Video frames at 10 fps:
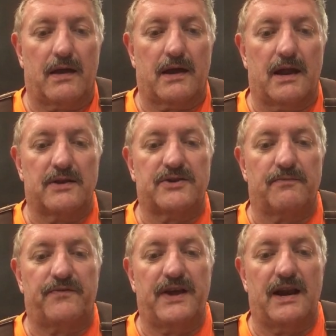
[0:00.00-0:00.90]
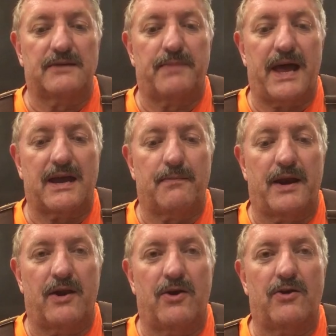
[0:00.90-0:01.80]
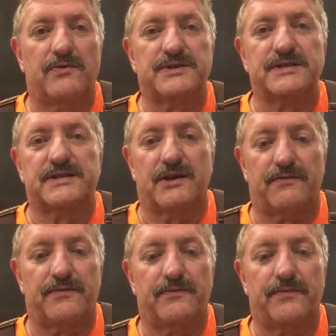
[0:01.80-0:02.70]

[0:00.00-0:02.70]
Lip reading: getting some feelings back in my nerves and stuff.